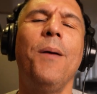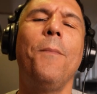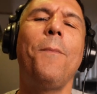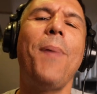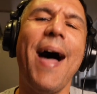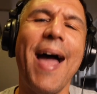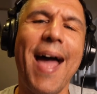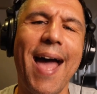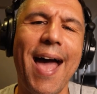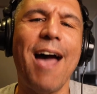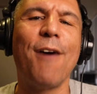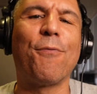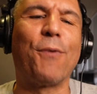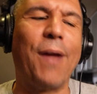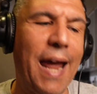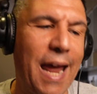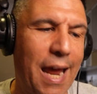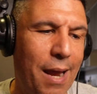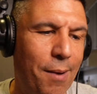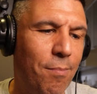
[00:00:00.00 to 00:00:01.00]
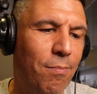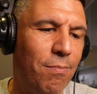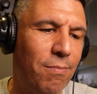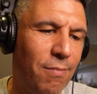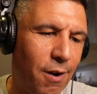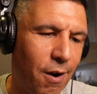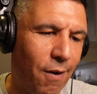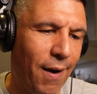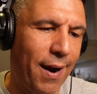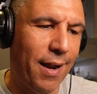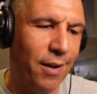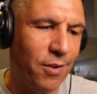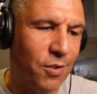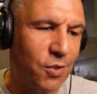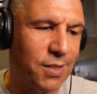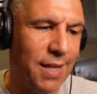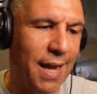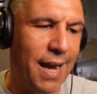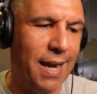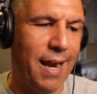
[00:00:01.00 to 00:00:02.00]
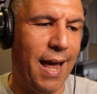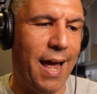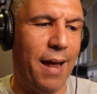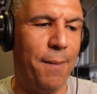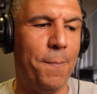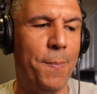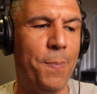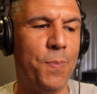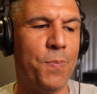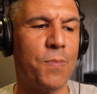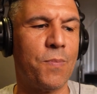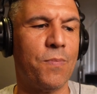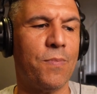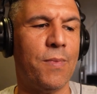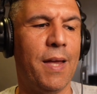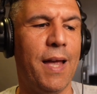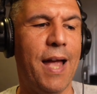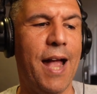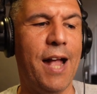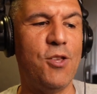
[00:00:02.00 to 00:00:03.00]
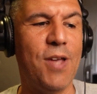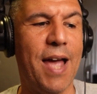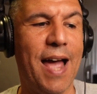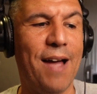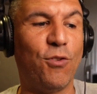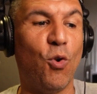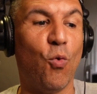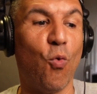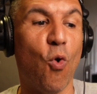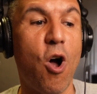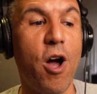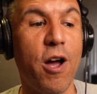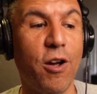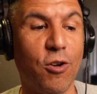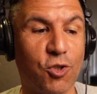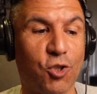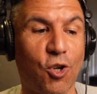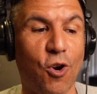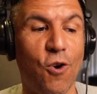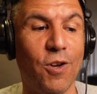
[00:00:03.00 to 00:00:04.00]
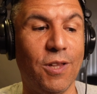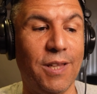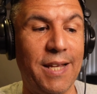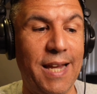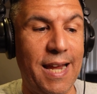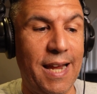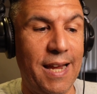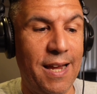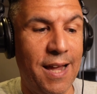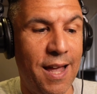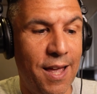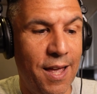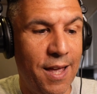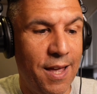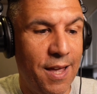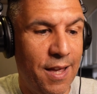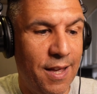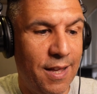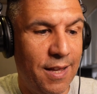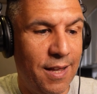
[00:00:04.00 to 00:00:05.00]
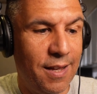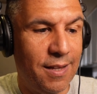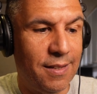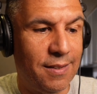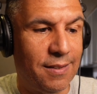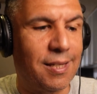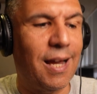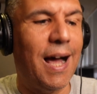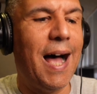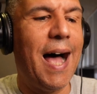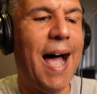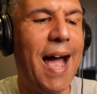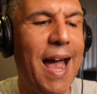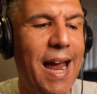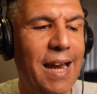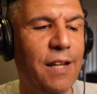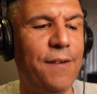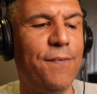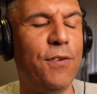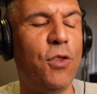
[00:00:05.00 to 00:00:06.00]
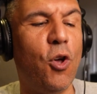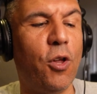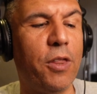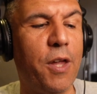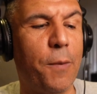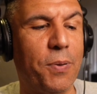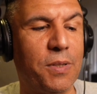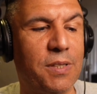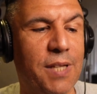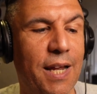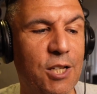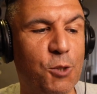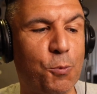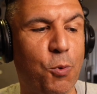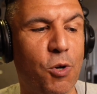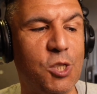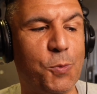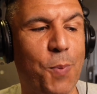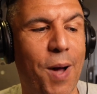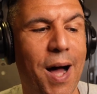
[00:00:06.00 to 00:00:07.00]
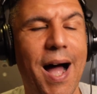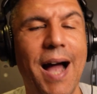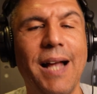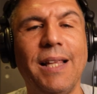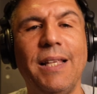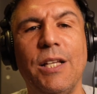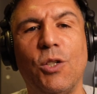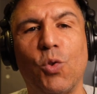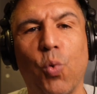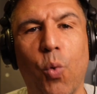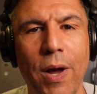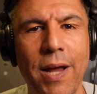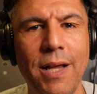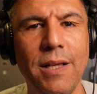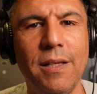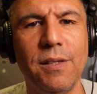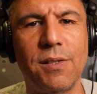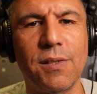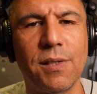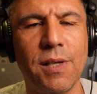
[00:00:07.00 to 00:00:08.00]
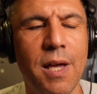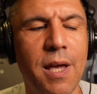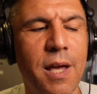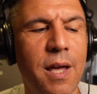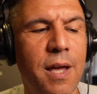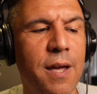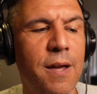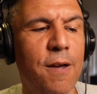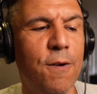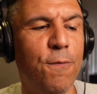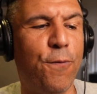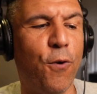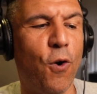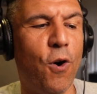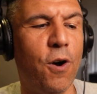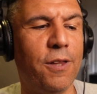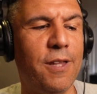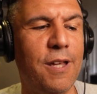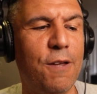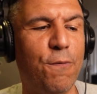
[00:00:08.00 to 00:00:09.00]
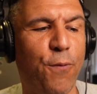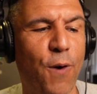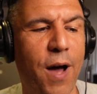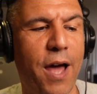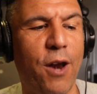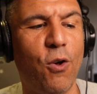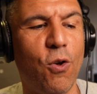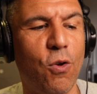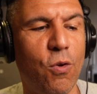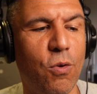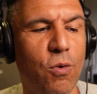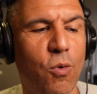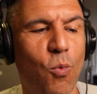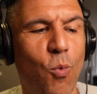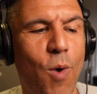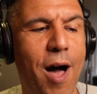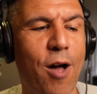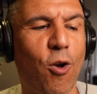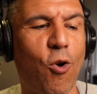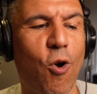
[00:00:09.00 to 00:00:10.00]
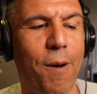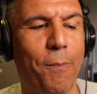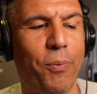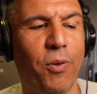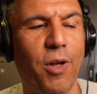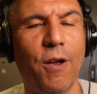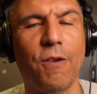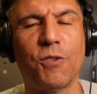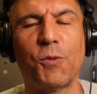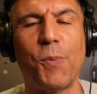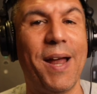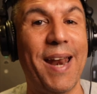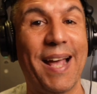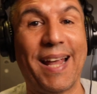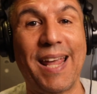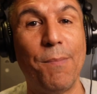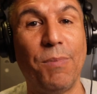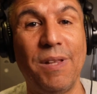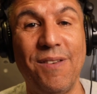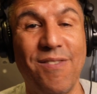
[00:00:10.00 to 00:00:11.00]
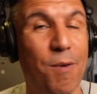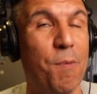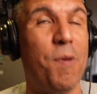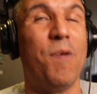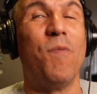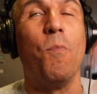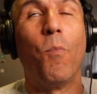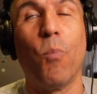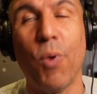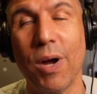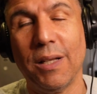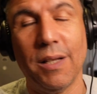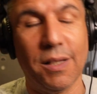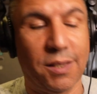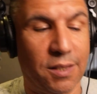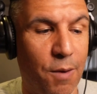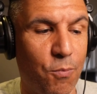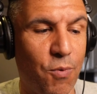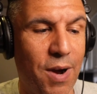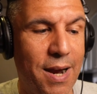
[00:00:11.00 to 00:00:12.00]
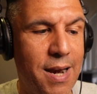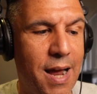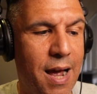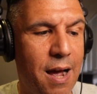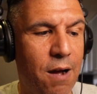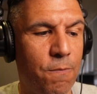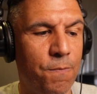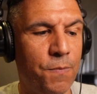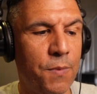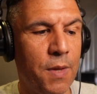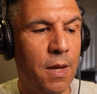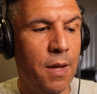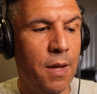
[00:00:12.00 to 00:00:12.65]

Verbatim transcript: By a half game, all right, I understand that. And you have the Royals currently tied, even though they're percentage points behind the Twins for the final wild card playoff spot. I can't believe I'm even bringing this up right now.